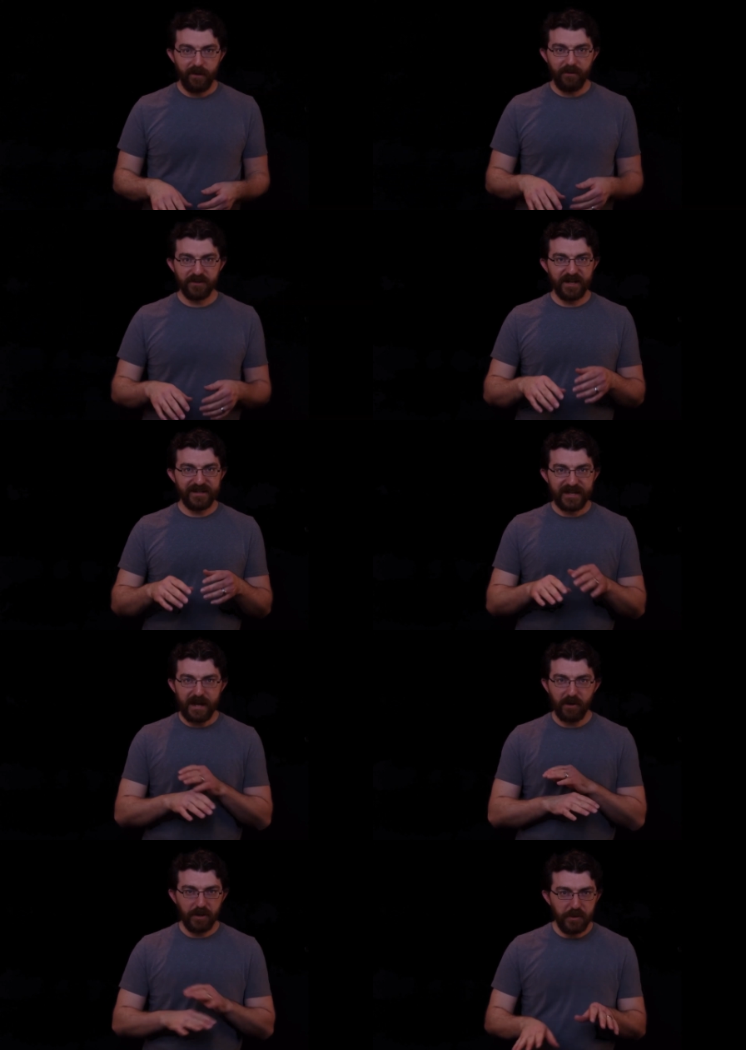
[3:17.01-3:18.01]
There's an
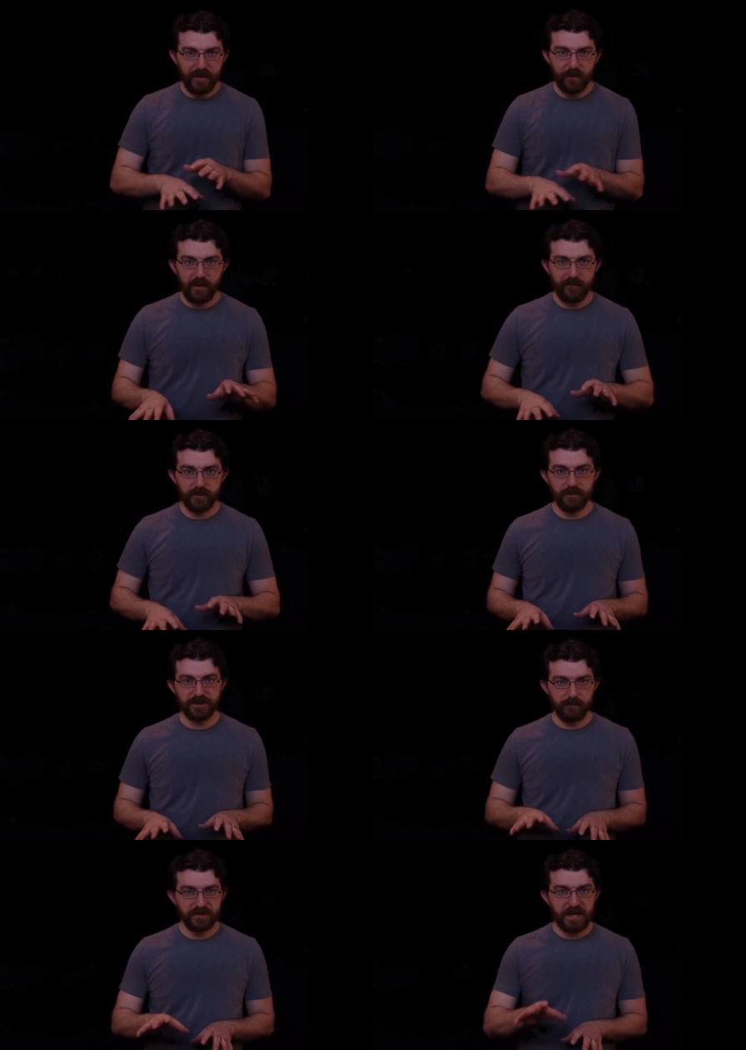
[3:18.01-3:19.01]
entire unit on
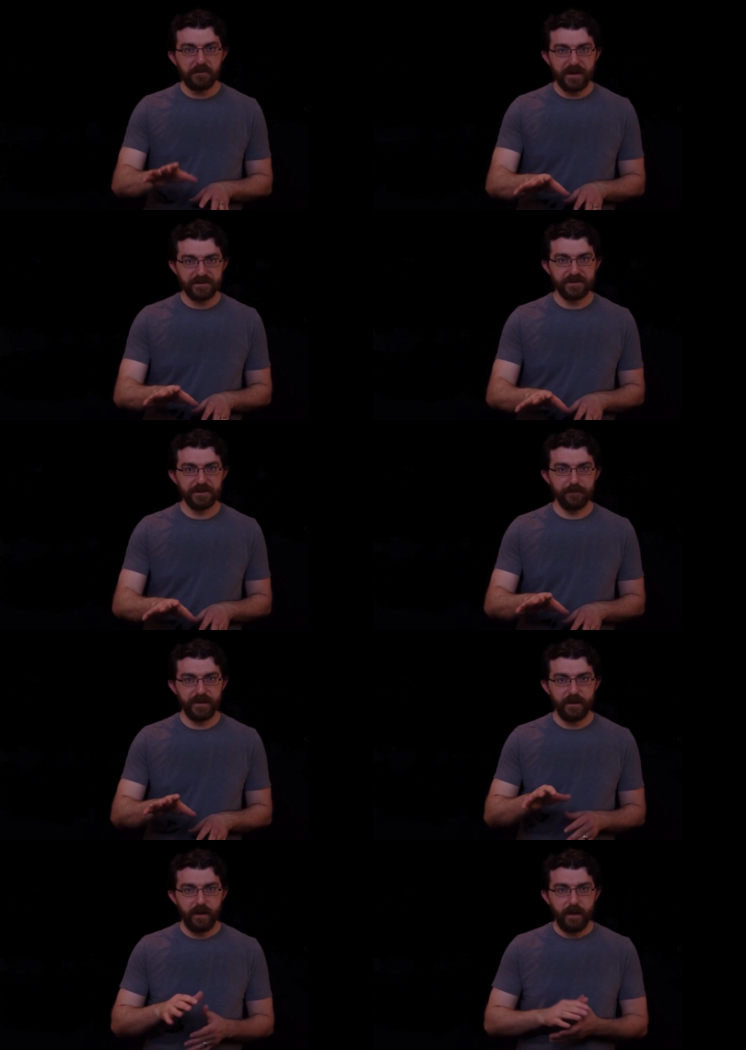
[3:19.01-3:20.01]
evolution, which I'll get to,
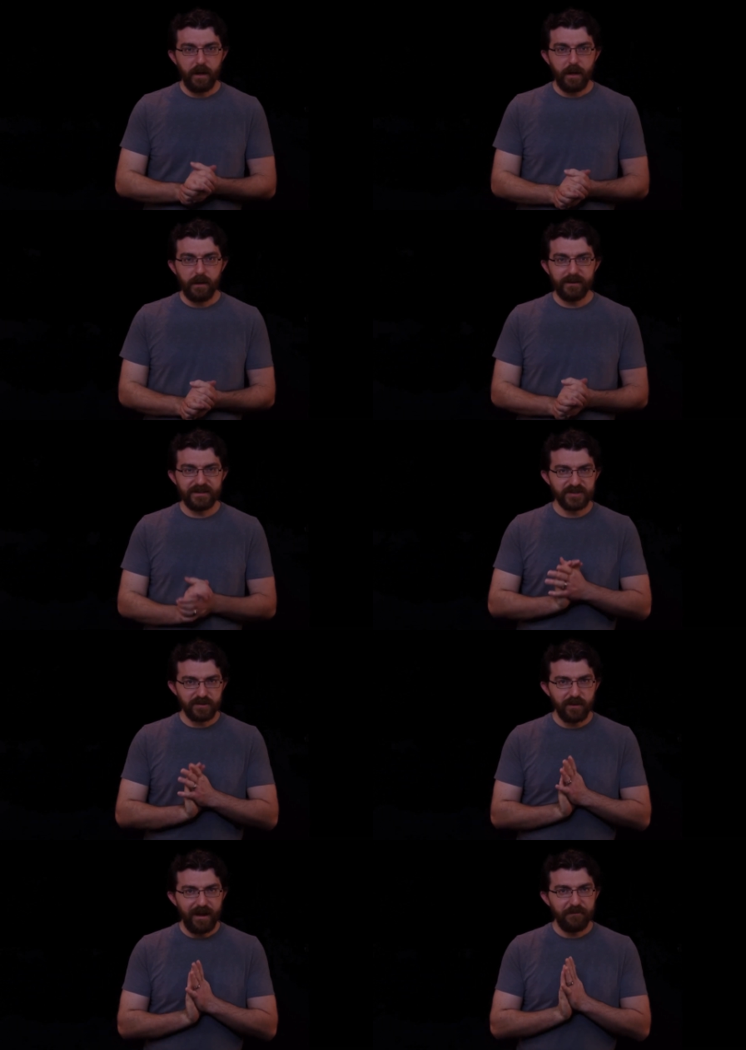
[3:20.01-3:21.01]
but let's
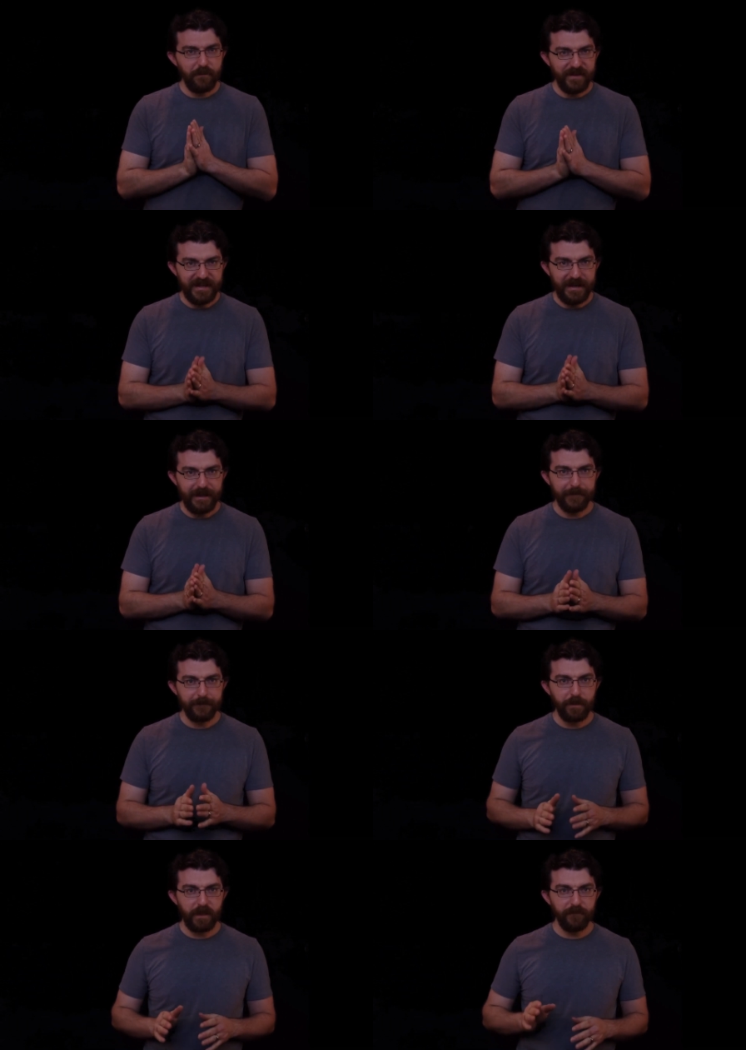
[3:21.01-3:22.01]
start at the beginning.
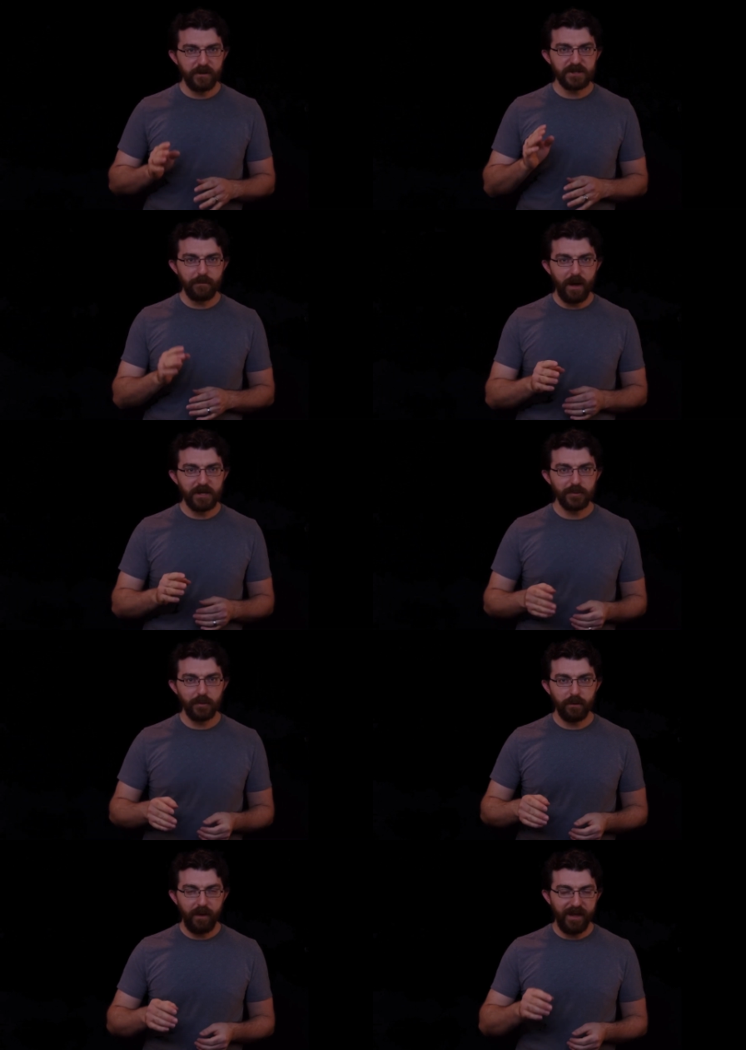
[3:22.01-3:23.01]
The first
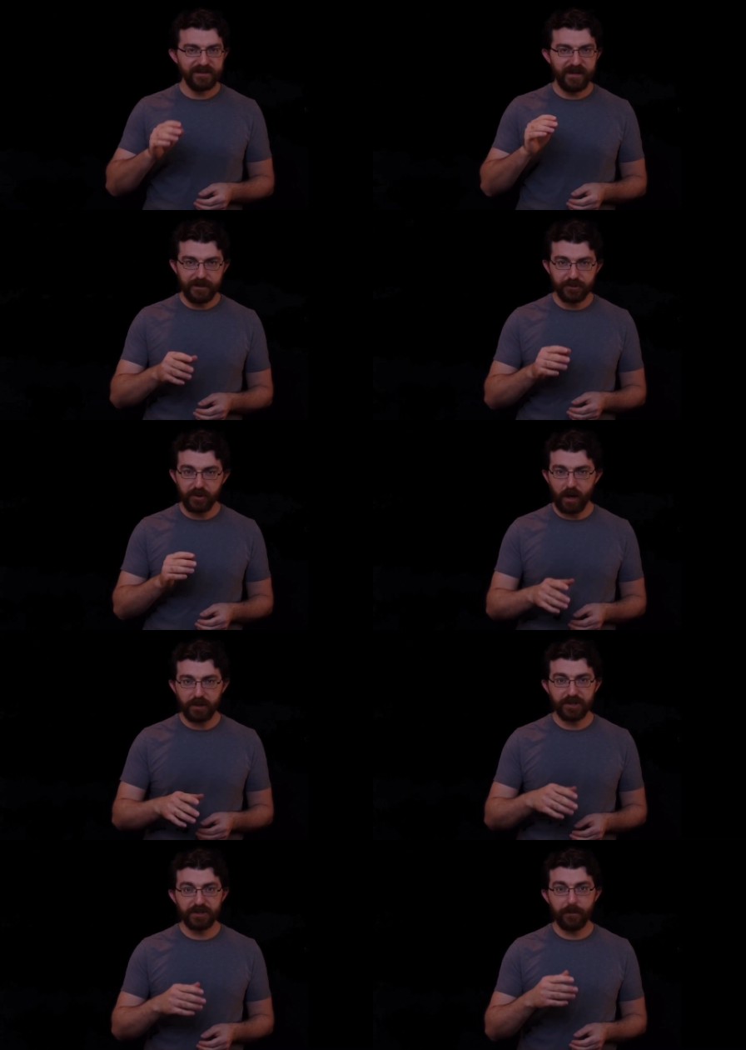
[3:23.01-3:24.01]
module is an
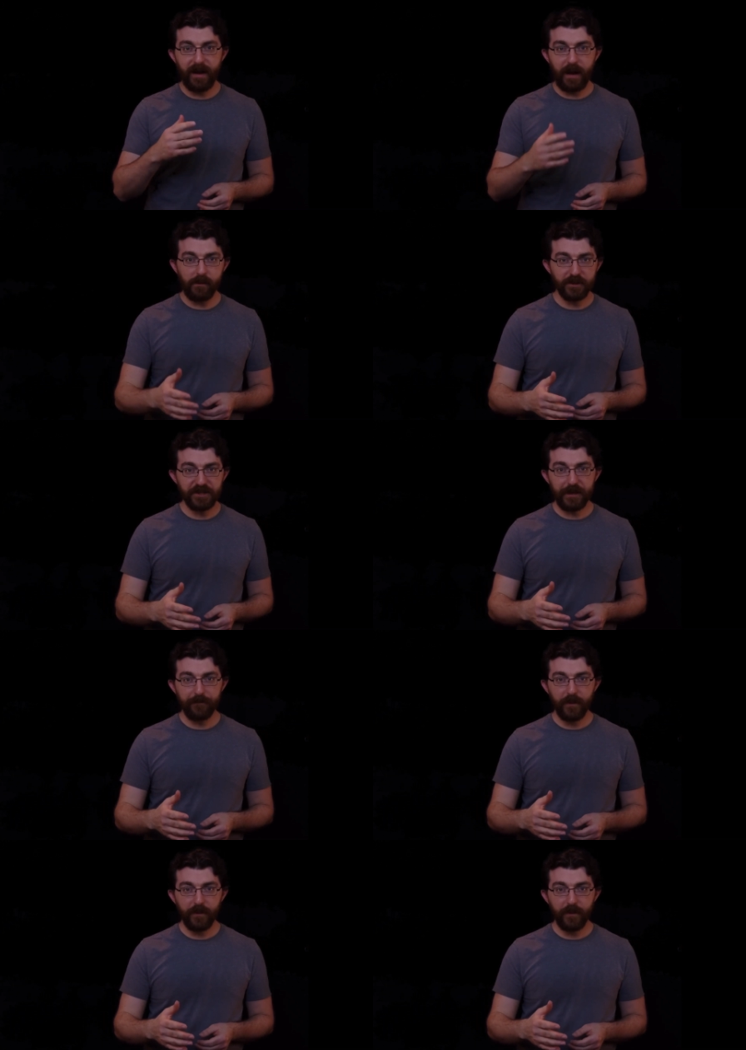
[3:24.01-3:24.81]
introduction to biology.